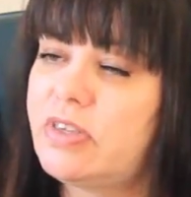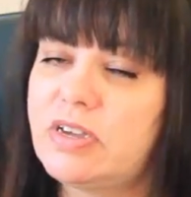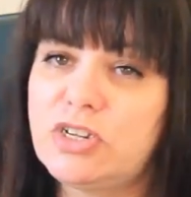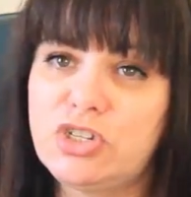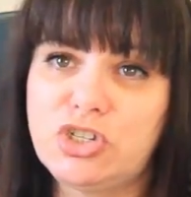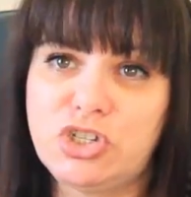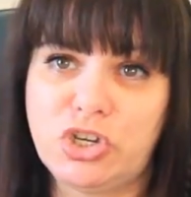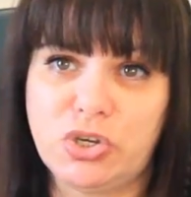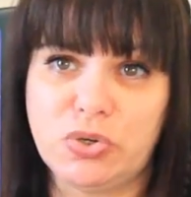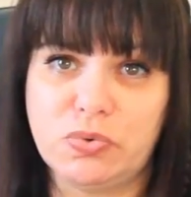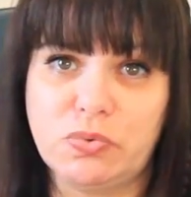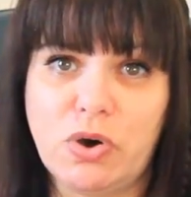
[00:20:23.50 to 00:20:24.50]
the
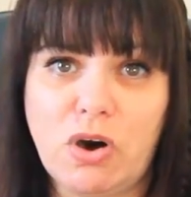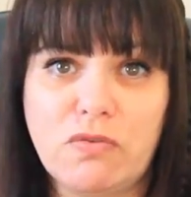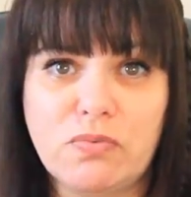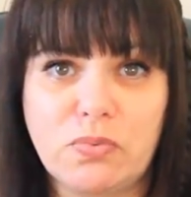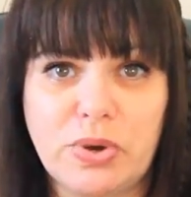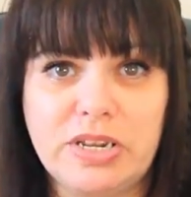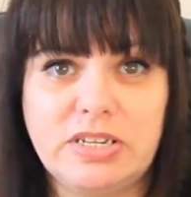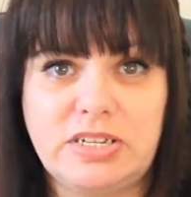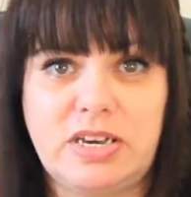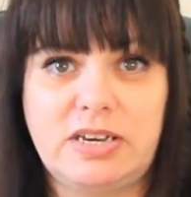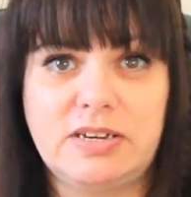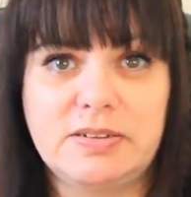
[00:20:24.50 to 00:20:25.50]
Two of
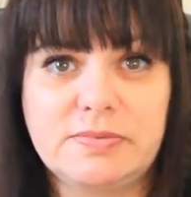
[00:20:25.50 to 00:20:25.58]
Winter.